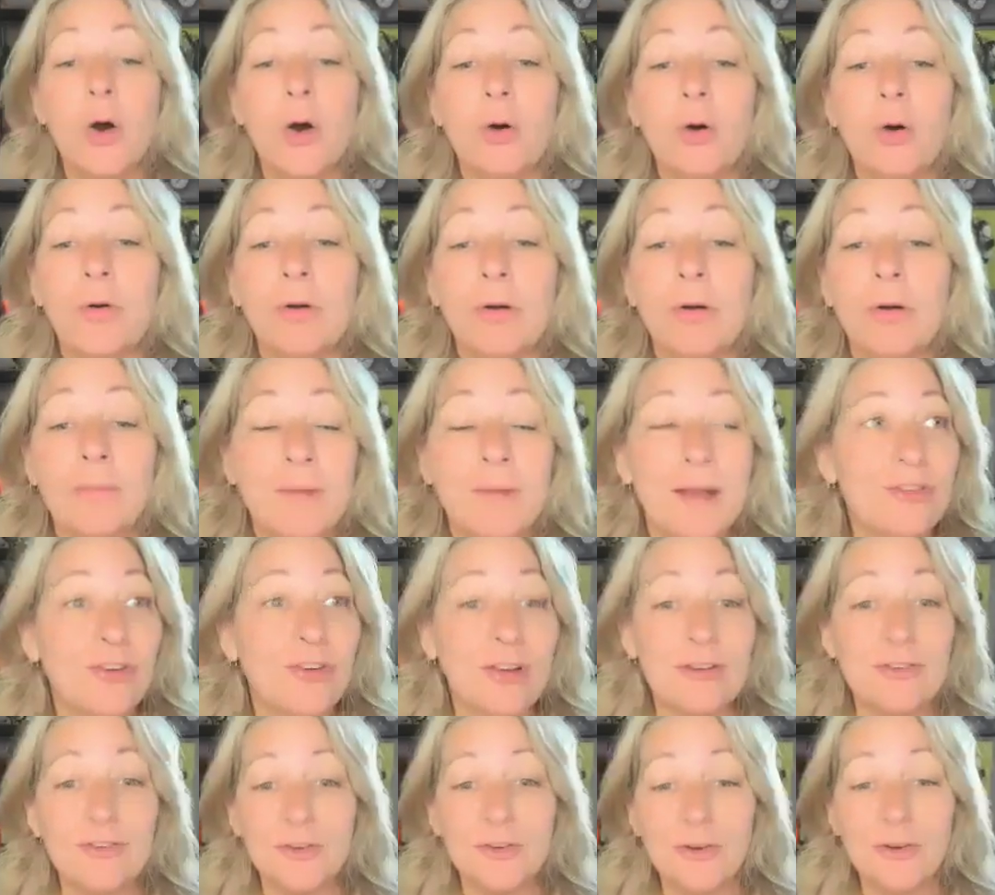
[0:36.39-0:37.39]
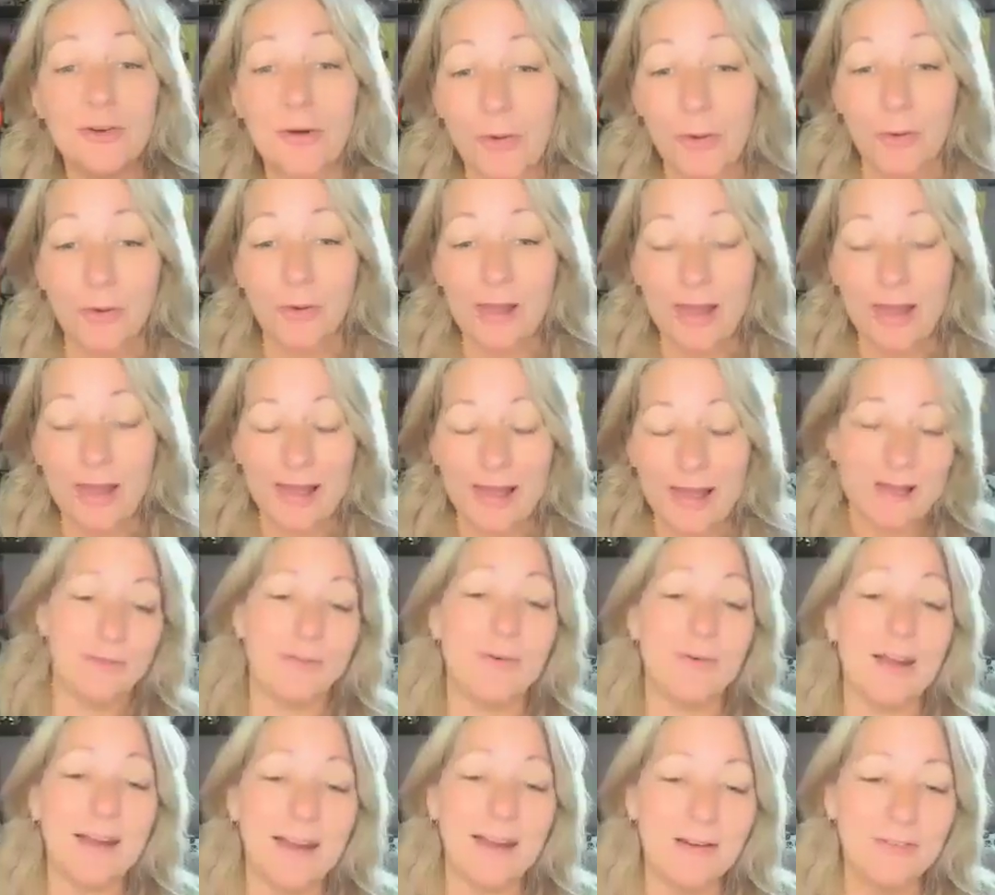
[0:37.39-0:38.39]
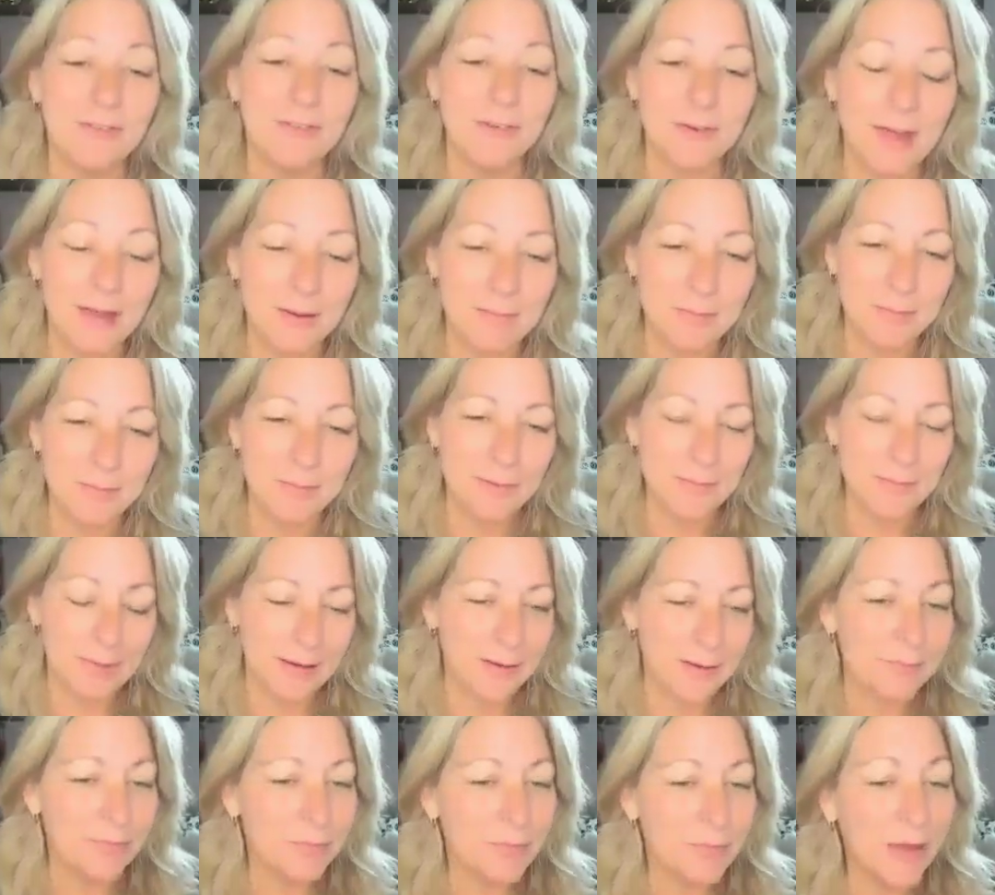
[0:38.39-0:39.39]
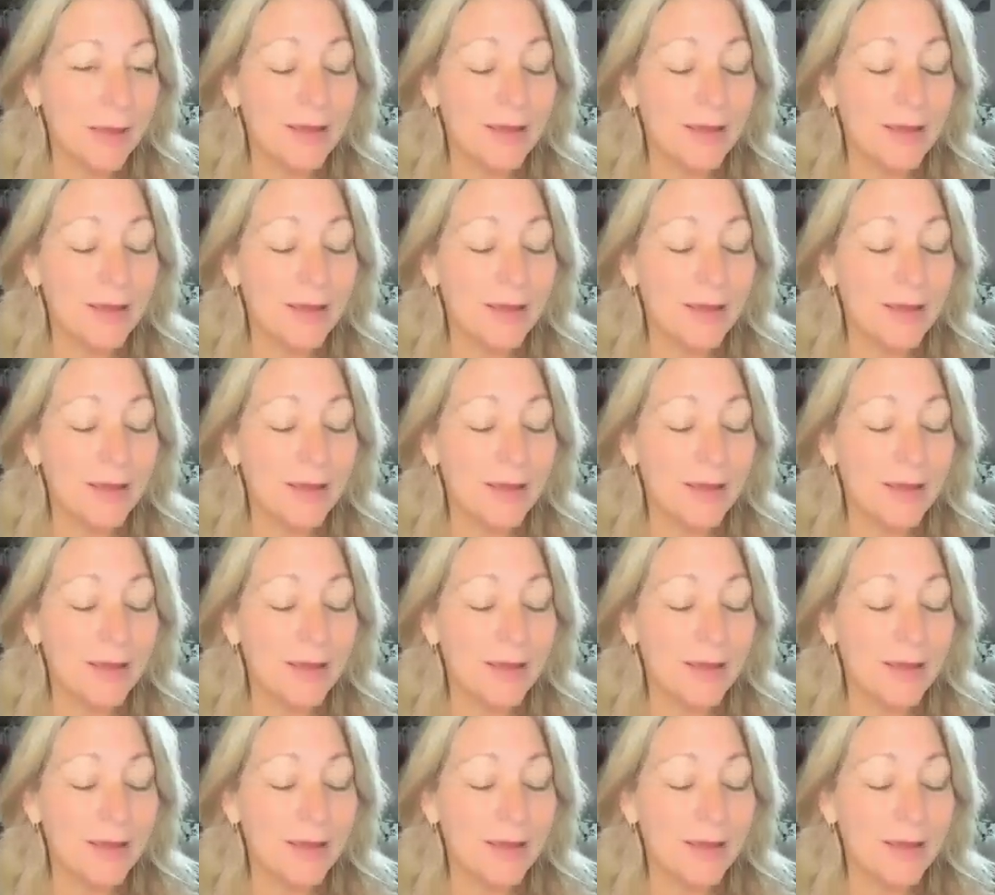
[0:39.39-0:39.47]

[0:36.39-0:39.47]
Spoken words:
or it may change your whole life, whatever that may be.